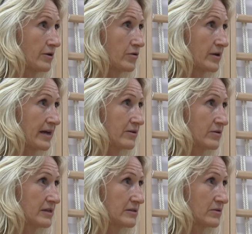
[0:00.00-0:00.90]
You can
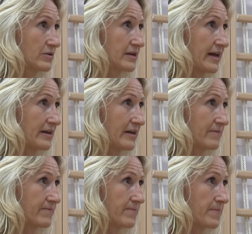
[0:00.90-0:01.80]
notice already
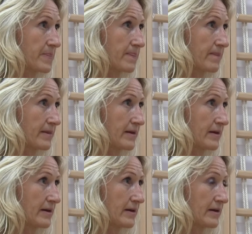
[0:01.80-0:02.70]

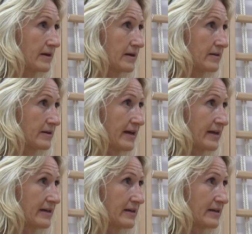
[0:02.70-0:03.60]
the
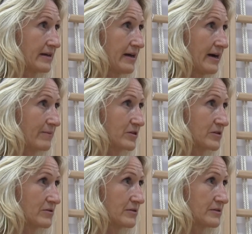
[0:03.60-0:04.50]
tagging in the eye
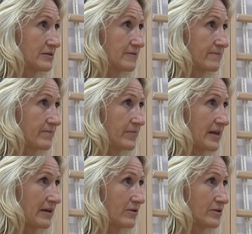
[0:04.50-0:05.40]
muscles.
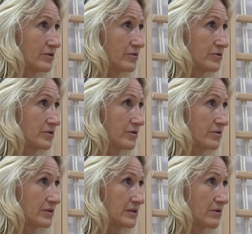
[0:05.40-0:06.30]
They're not used to
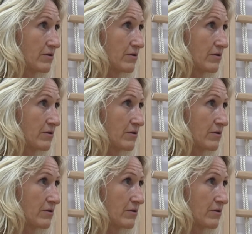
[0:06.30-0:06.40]
do this